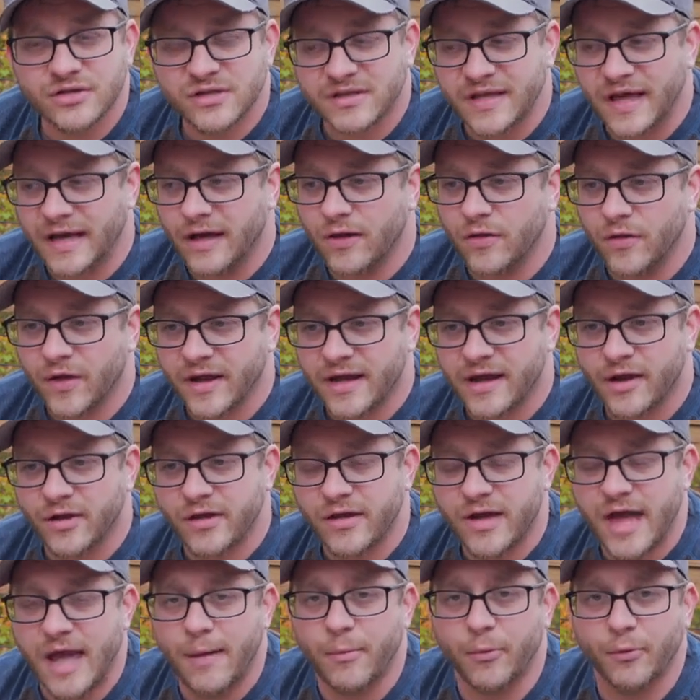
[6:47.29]
take a look at your
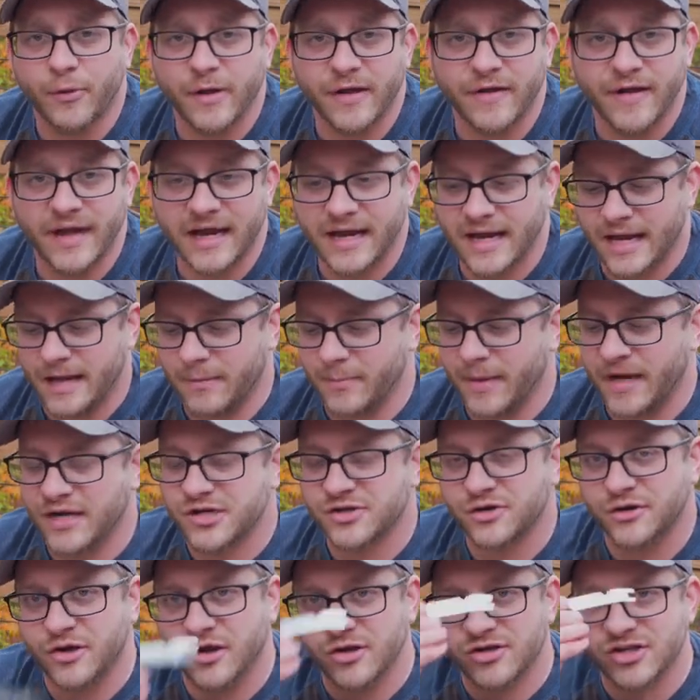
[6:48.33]
cable railing and make
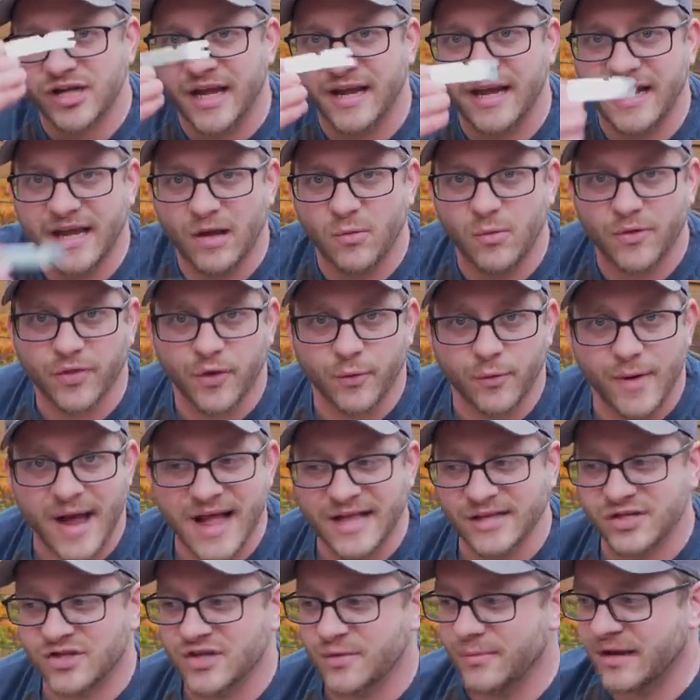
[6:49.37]
sure you're checking it with a
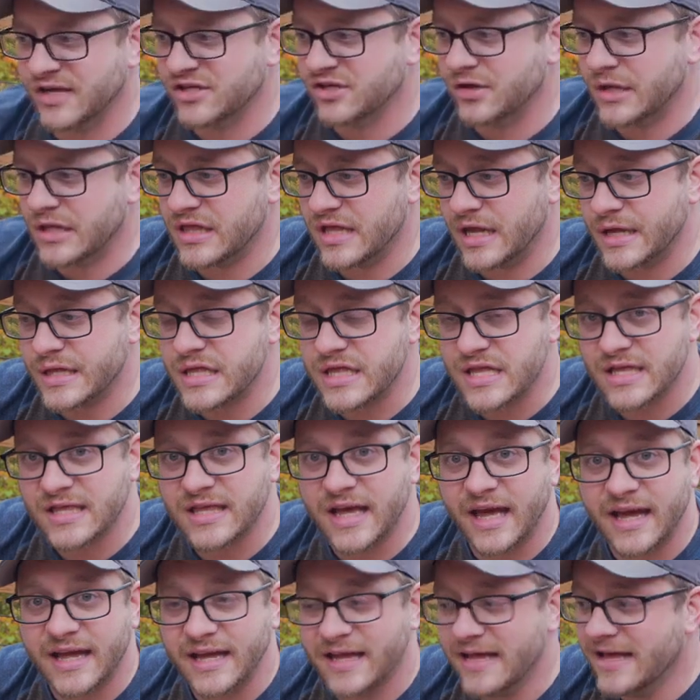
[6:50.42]
wrench to make sure it's nice and
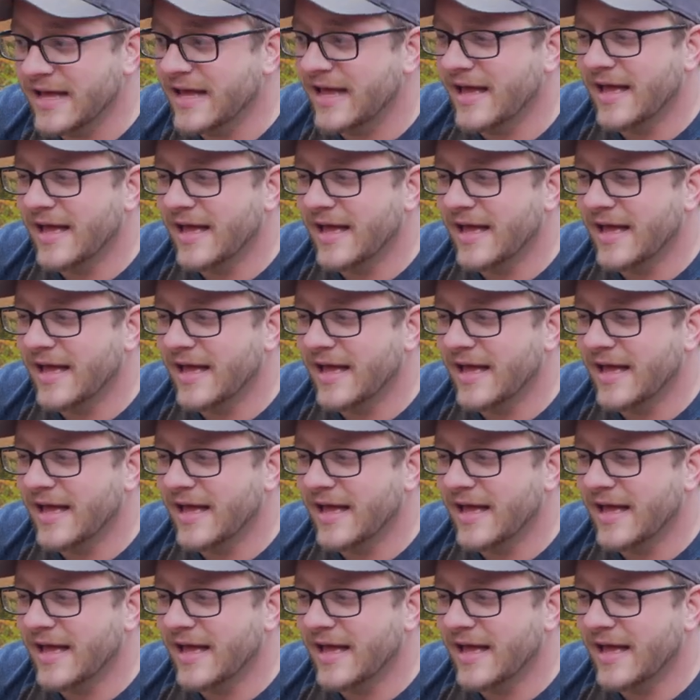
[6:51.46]
tight.